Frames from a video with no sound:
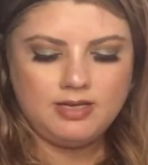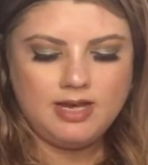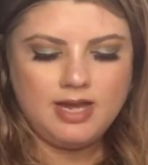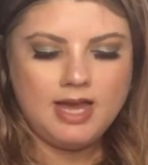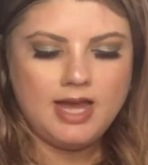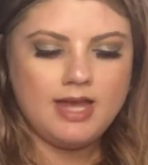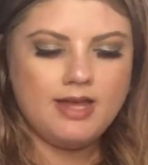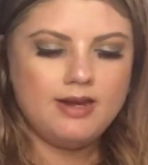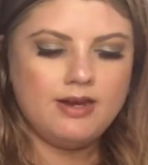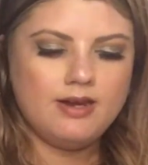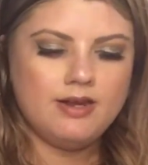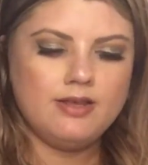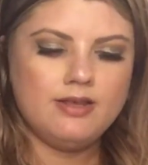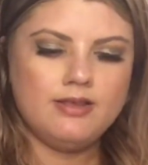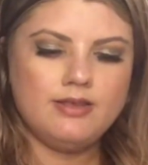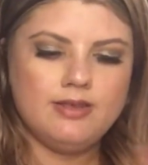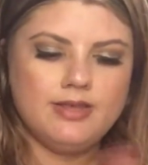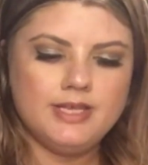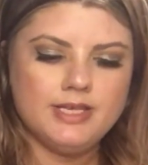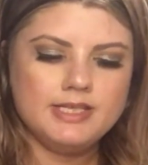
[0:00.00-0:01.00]
And
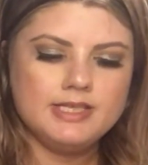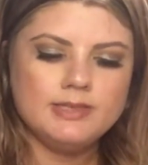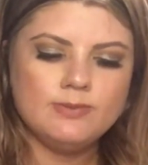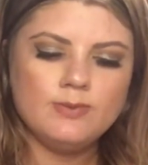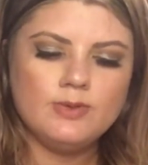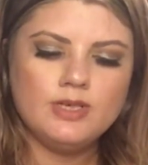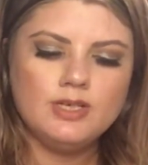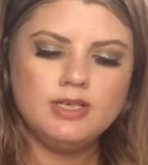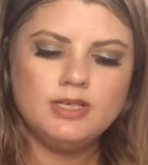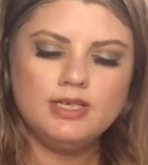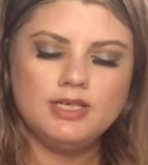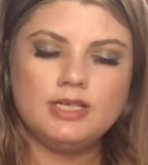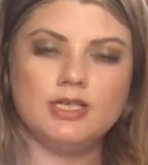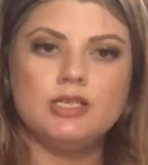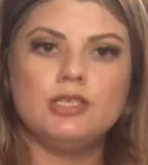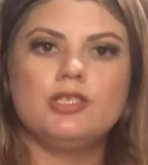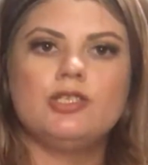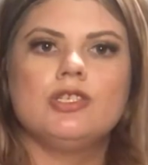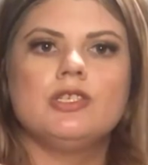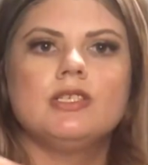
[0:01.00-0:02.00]
this one
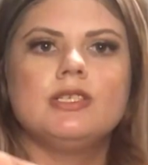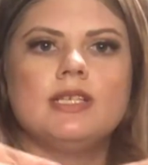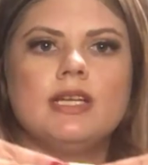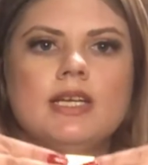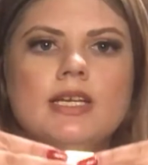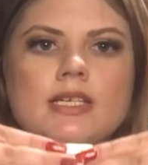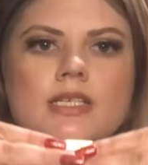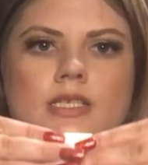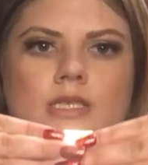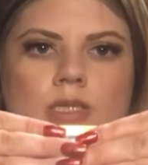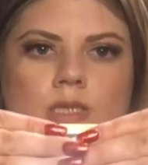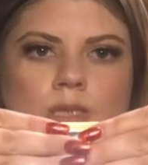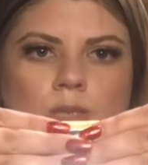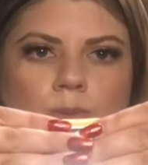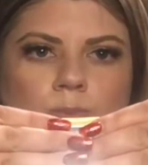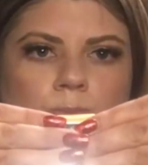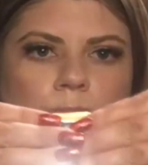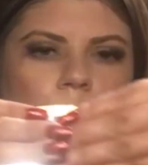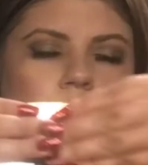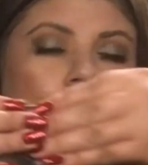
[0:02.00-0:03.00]
is just a
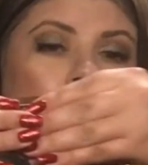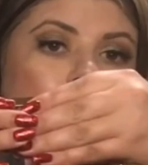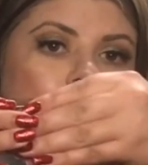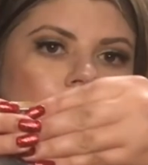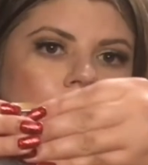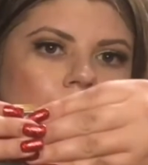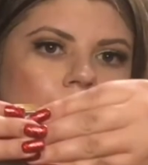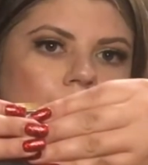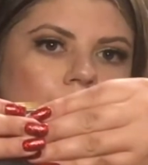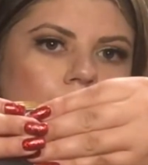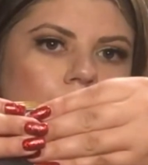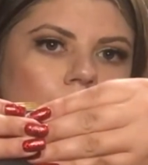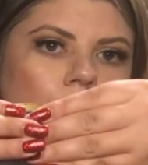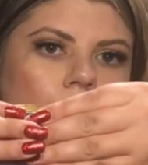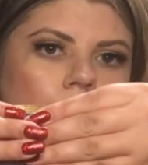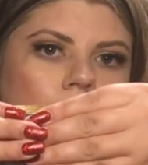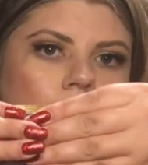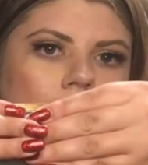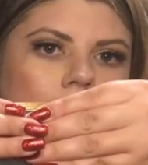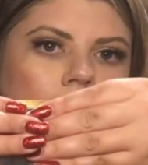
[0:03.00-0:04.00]
super
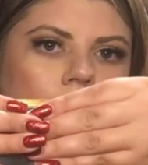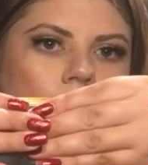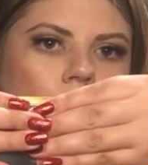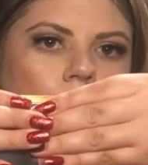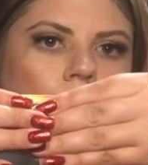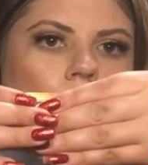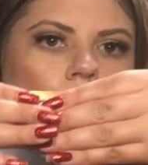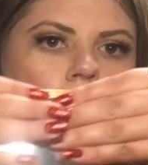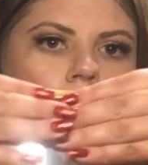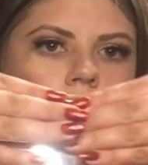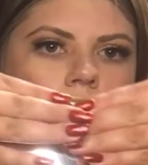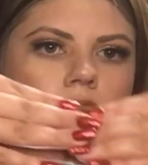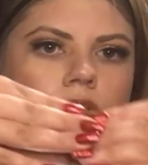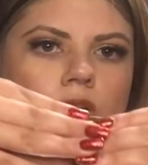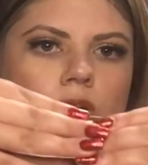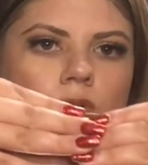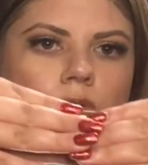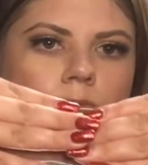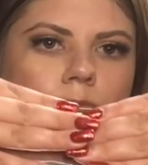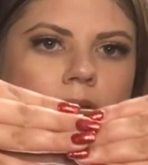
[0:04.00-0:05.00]
neutral, like gold
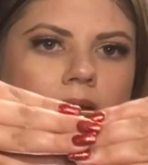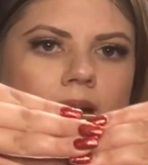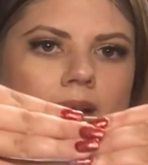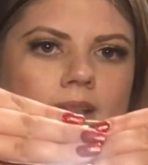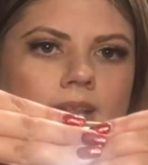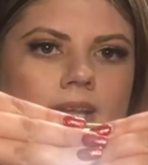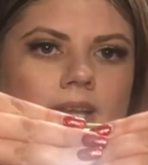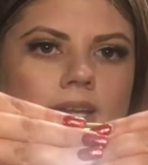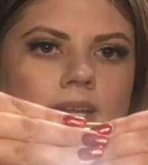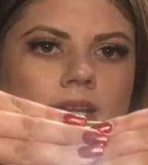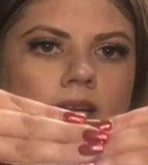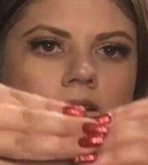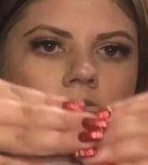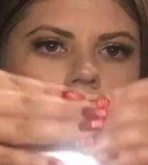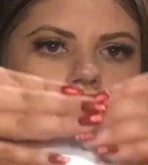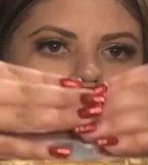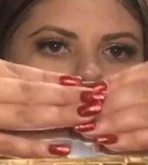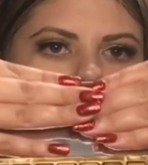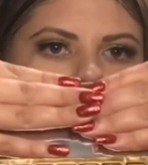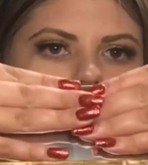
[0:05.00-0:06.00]
tone palette.
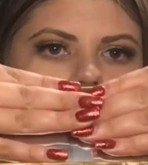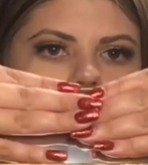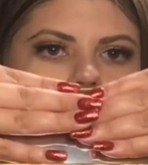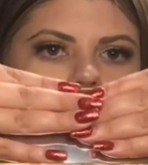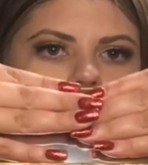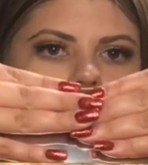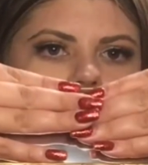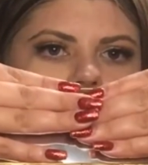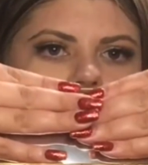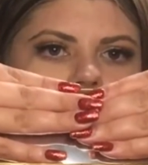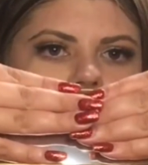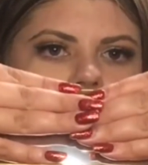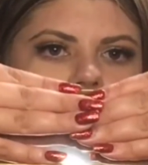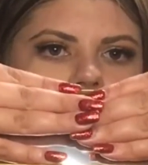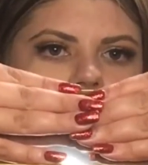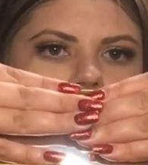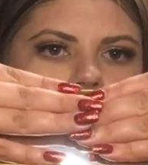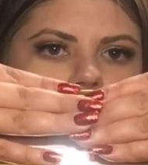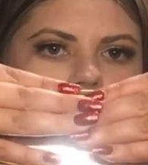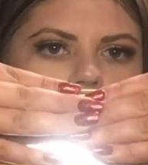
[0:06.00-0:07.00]
It is
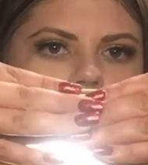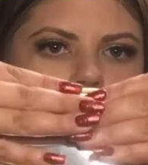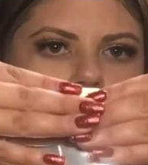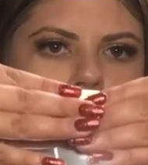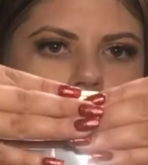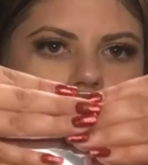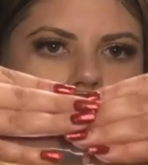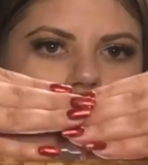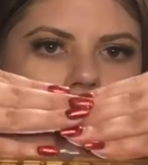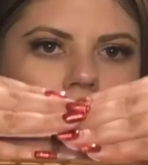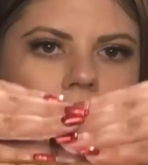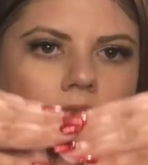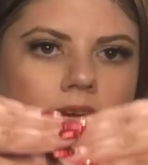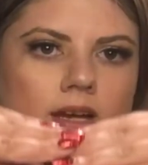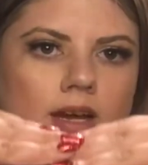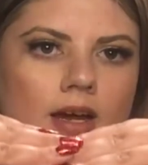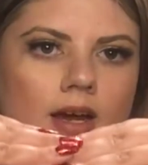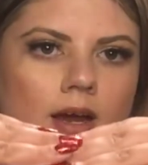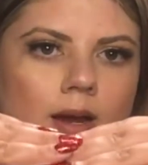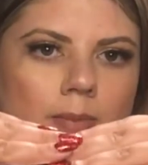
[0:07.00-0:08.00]
very, very pretty.
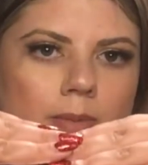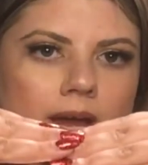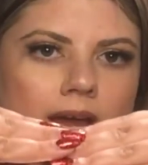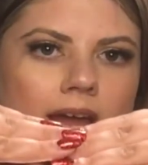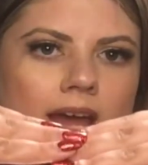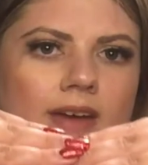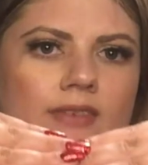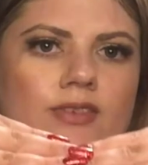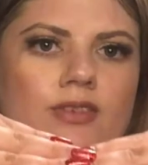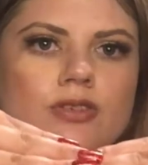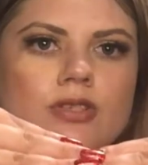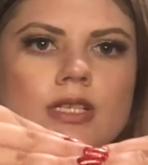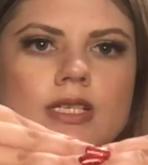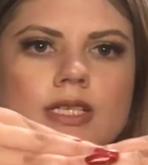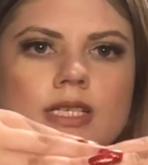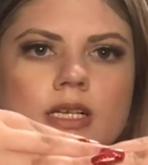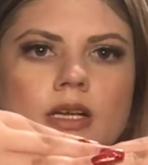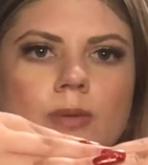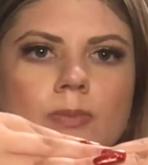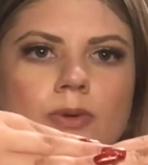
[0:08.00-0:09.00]
I have used
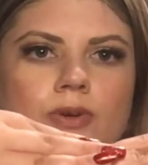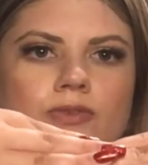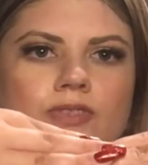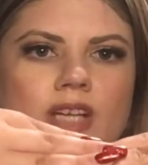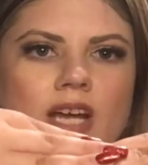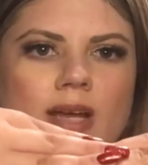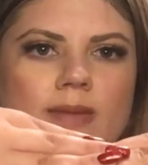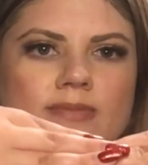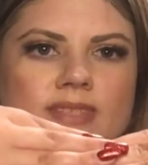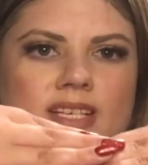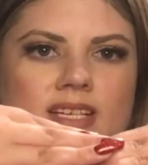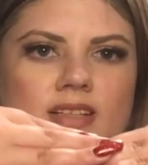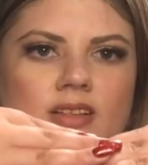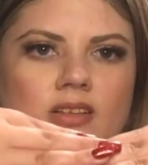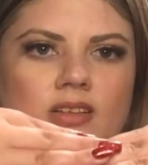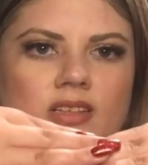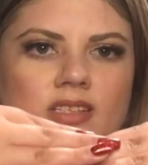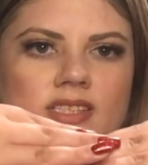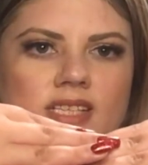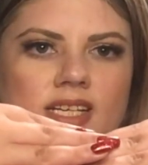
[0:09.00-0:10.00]
this a couple of times. It
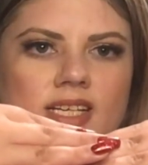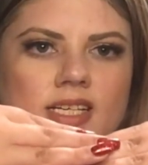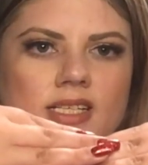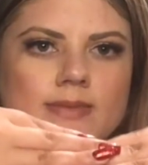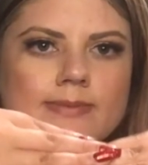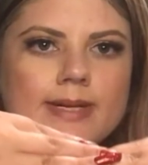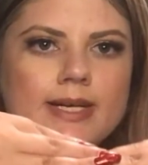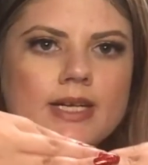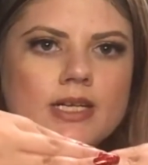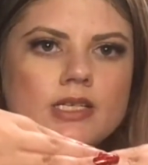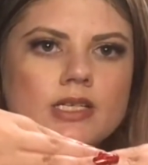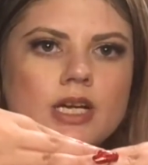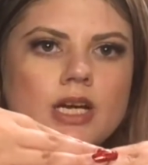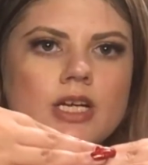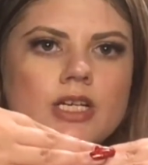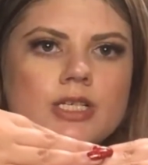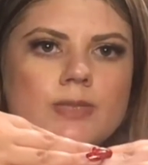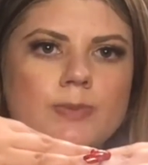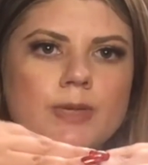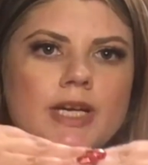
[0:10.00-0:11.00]
looks like it's been
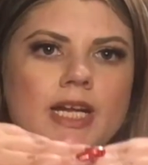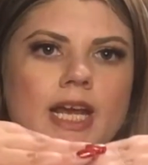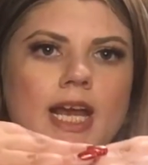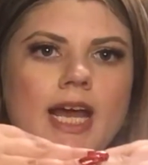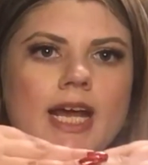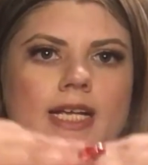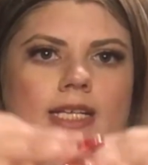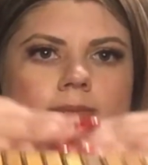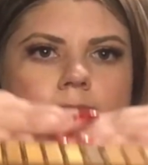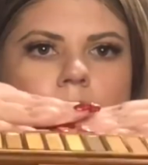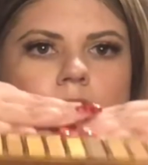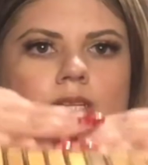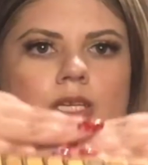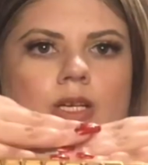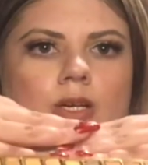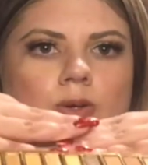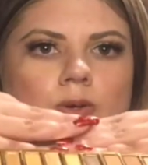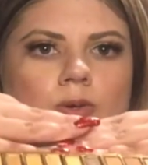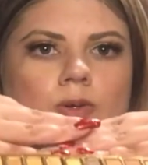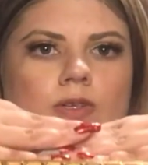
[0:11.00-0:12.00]
untouched, but it has been
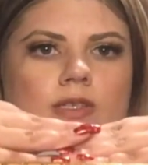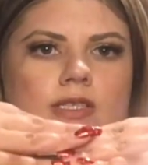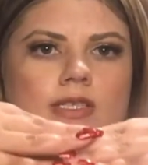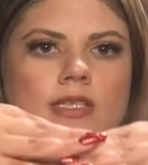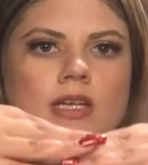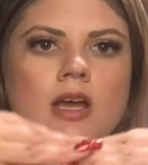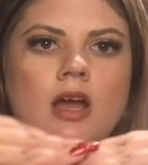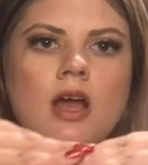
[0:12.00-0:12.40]
used.